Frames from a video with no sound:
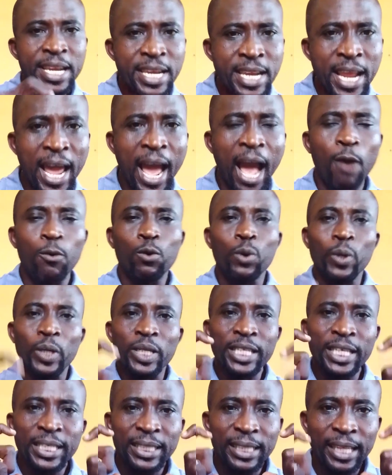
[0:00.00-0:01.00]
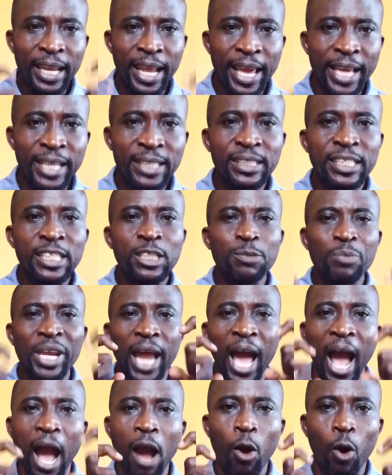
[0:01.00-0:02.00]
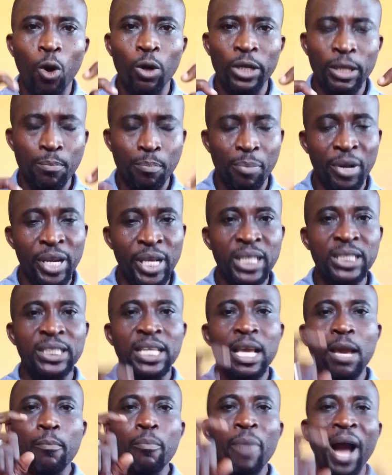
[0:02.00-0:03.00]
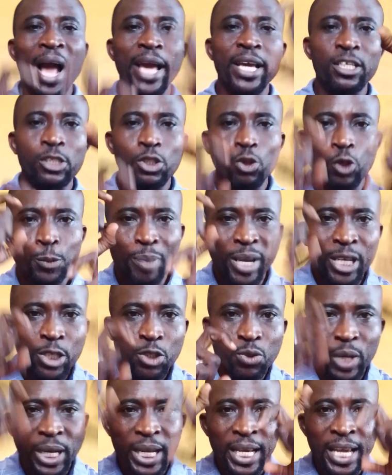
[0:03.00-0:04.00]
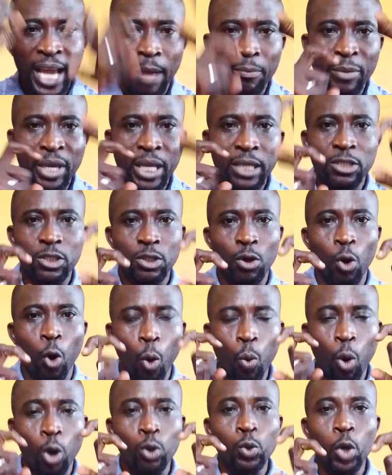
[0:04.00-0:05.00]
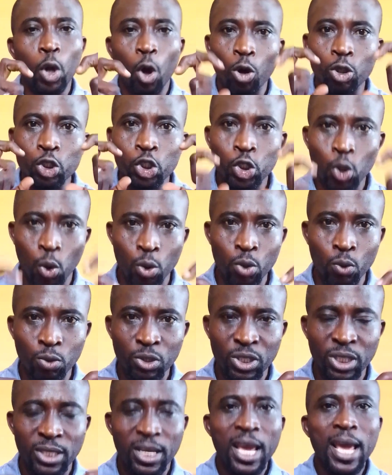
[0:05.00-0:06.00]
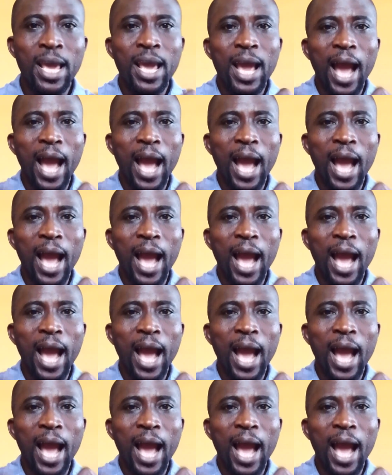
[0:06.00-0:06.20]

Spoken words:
Now, this lens is being anchored in place by a suspensory ligament, or what we call zonus.